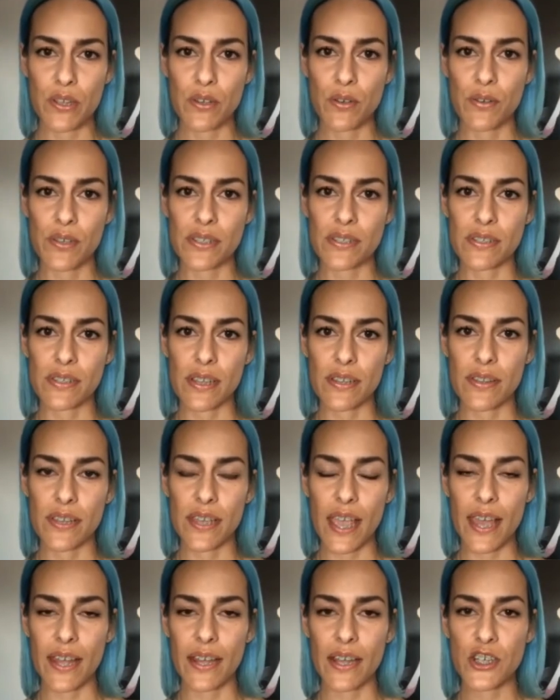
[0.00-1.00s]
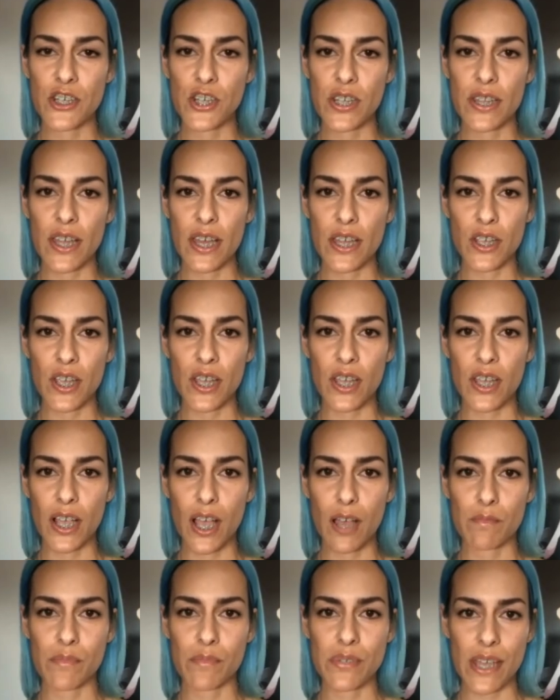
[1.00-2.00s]
because the energy that can
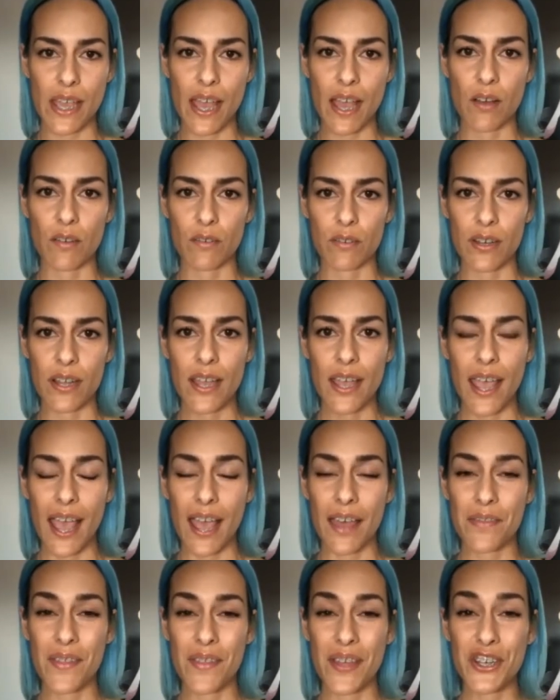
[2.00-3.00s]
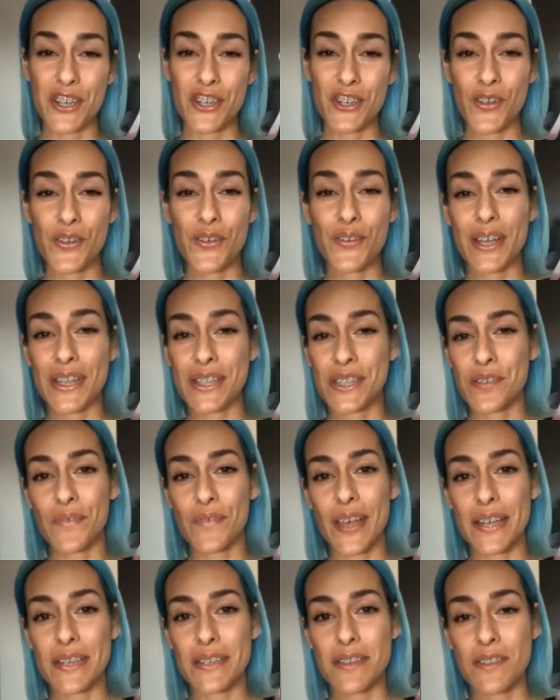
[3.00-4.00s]
come down, and then you know who gets
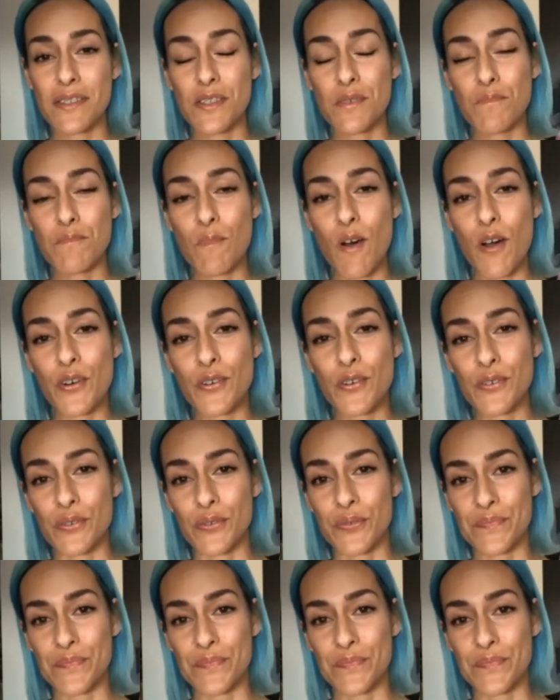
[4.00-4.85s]
affected? The model.